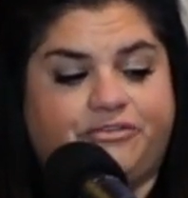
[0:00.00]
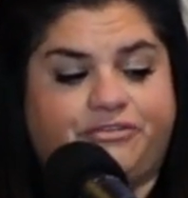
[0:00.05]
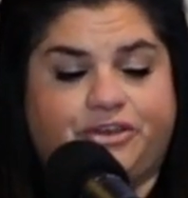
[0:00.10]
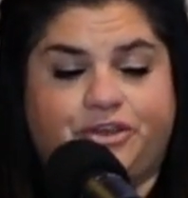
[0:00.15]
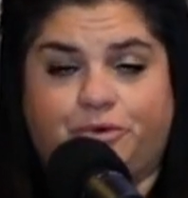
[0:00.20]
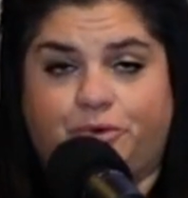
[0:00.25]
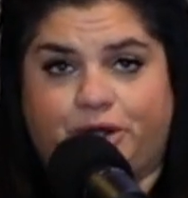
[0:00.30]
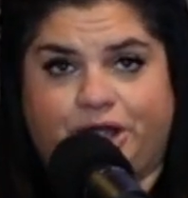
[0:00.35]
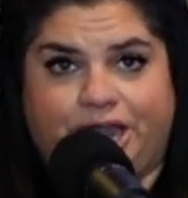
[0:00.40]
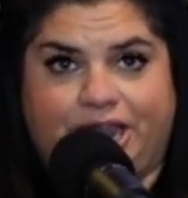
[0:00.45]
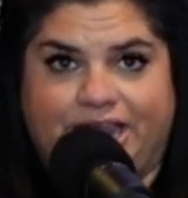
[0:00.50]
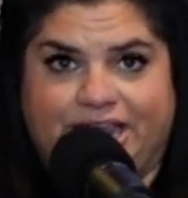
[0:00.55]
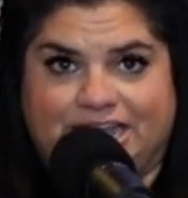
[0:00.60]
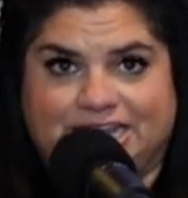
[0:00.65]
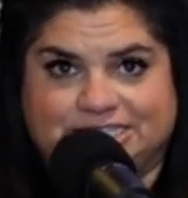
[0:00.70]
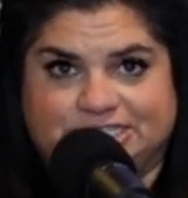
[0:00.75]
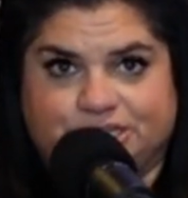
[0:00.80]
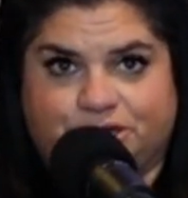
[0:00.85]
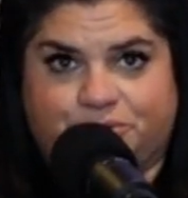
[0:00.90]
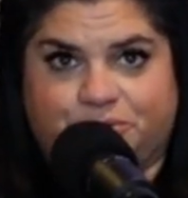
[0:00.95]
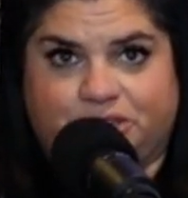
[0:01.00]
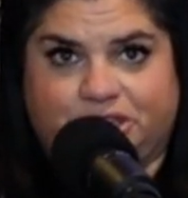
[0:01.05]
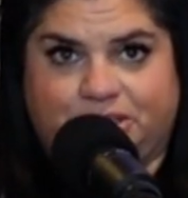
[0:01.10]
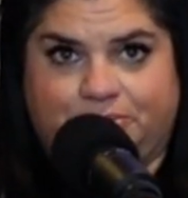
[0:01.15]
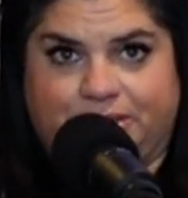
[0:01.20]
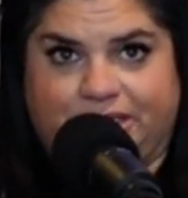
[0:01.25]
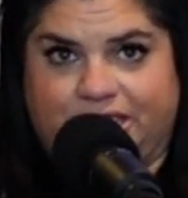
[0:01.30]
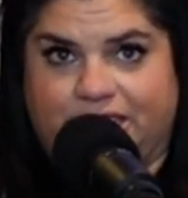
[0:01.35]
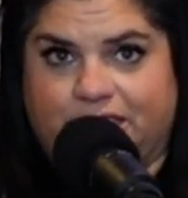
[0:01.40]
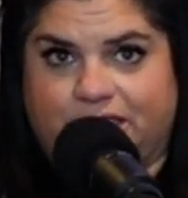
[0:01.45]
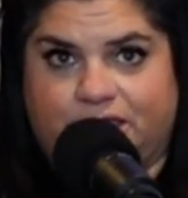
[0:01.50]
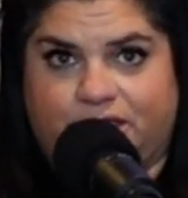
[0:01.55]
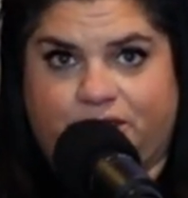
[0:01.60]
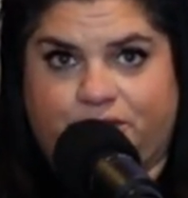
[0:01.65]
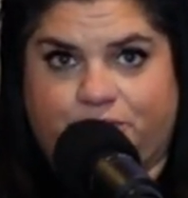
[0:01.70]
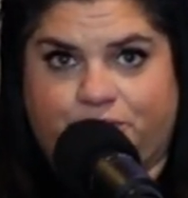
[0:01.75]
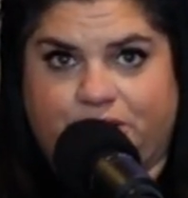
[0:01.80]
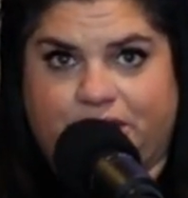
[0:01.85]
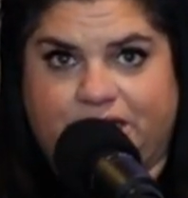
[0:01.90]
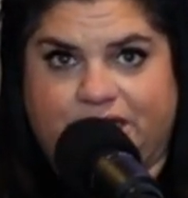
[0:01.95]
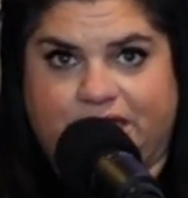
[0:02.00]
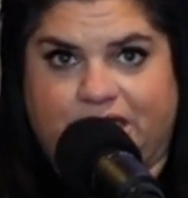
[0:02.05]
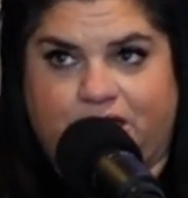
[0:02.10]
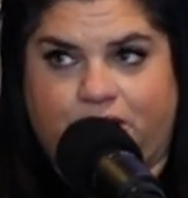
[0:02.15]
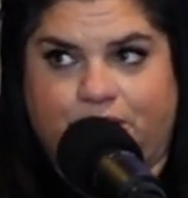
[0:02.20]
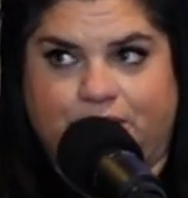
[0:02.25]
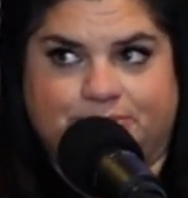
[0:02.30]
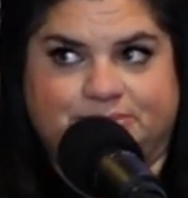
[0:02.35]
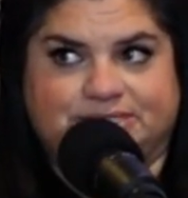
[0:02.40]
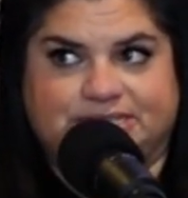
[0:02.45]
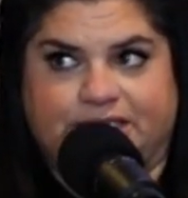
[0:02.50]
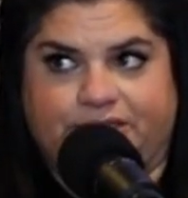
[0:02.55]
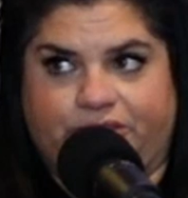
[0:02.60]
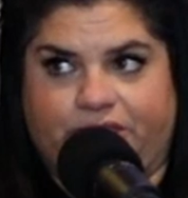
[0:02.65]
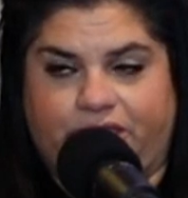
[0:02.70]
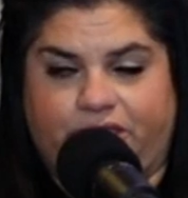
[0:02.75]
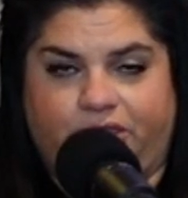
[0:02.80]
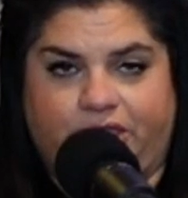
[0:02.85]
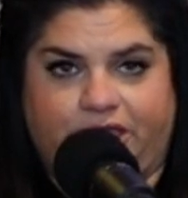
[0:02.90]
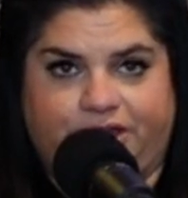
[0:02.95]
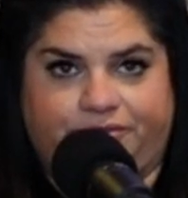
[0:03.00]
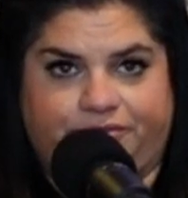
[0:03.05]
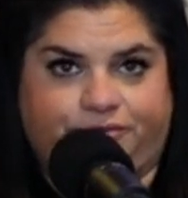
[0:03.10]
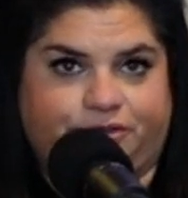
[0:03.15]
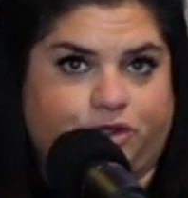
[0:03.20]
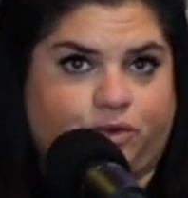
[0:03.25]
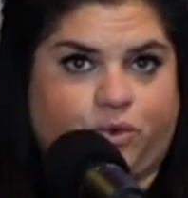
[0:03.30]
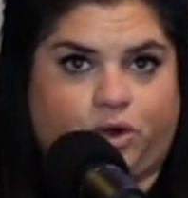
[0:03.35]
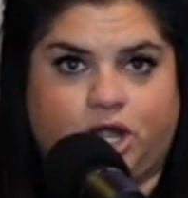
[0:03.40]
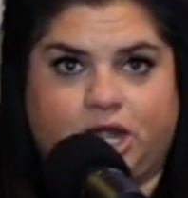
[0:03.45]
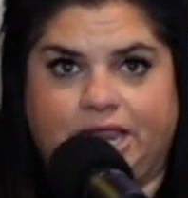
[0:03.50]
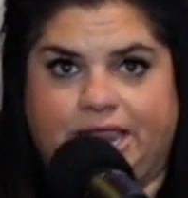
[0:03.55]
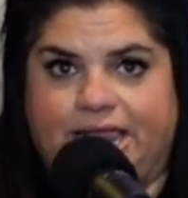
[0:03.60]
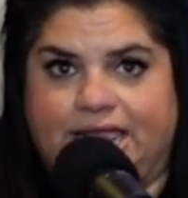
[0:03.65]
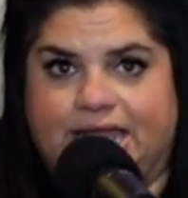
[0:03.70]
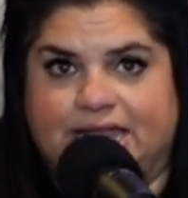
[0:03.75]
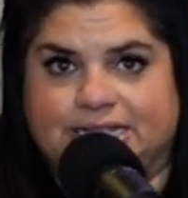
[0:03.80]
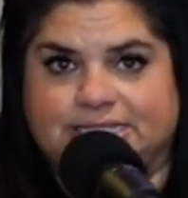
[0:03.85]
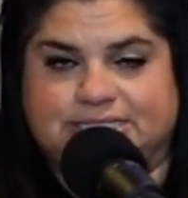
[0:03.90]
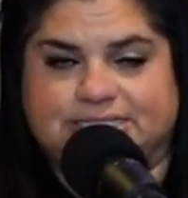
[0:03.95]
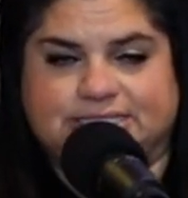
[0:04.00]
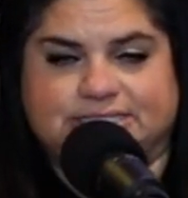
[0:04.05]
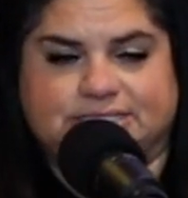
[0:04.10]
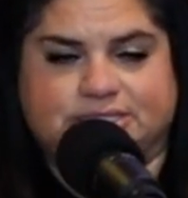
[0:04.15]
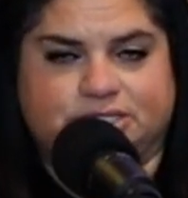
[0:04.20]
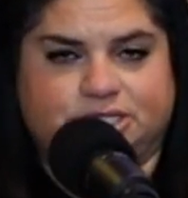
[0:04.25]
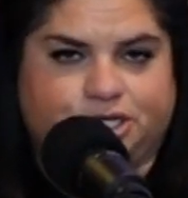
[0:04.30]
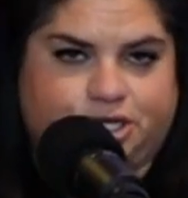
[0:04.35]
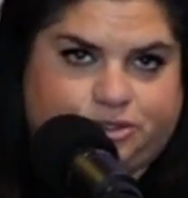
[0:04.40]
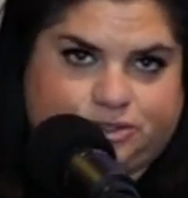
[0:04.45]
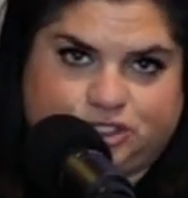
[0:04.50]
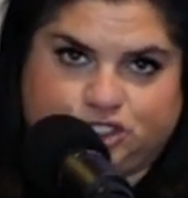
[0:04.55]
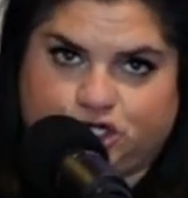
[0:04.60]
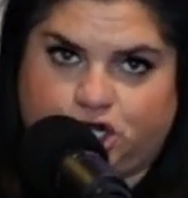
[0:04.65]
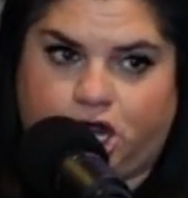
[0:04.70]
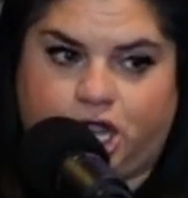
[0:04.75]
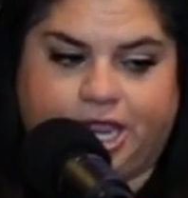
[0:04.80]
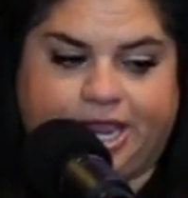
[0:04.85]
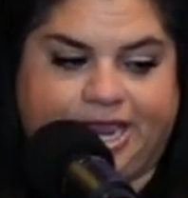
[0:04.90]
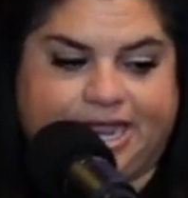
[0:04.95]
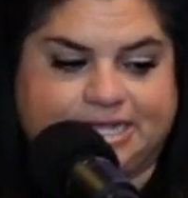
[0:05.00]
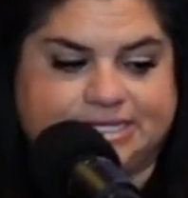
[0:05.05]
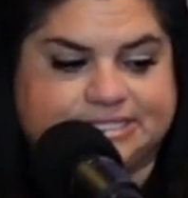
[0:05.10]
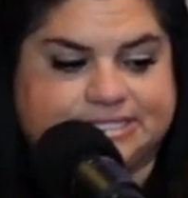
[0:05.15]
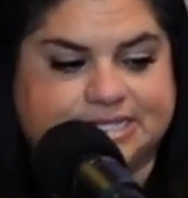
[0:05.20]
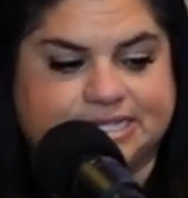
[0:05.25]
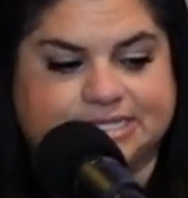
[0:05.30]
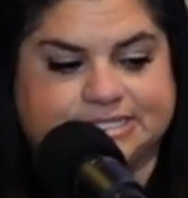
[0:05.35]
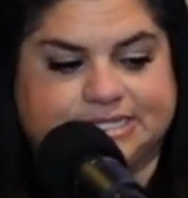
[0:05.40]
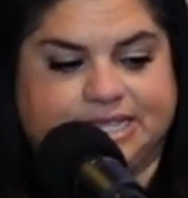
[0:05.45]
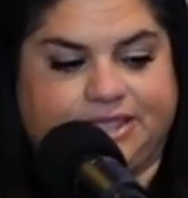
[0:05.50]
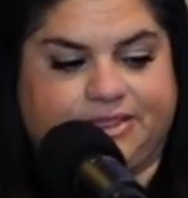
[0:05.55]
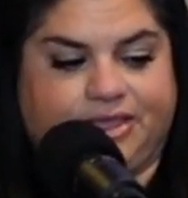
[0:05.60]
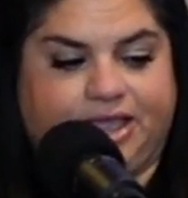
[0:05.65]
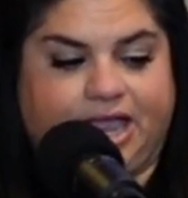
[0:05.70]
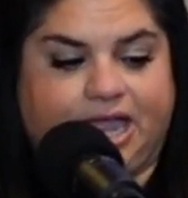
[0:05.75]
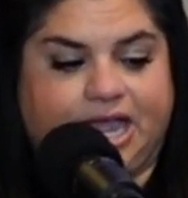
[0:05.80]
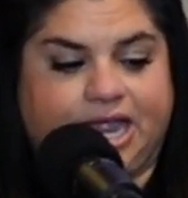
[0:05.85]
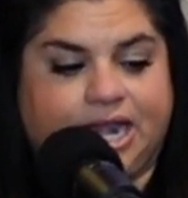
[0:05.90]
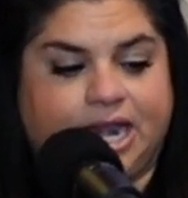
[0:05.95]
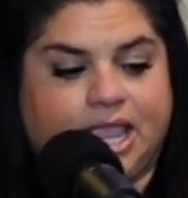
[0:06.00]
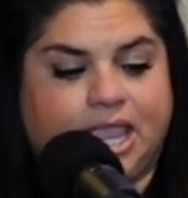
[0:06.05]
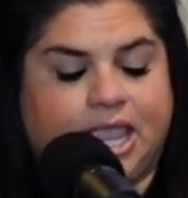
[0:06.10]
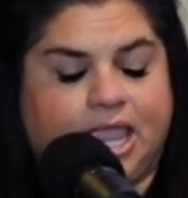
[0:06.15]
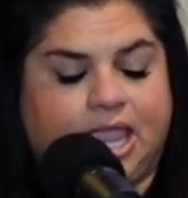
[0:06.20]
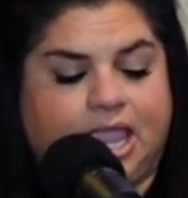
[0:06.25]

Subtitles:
Fedora hats are really big. Right now I'm seeing like a lot of fedora hats, straw hats, things like that.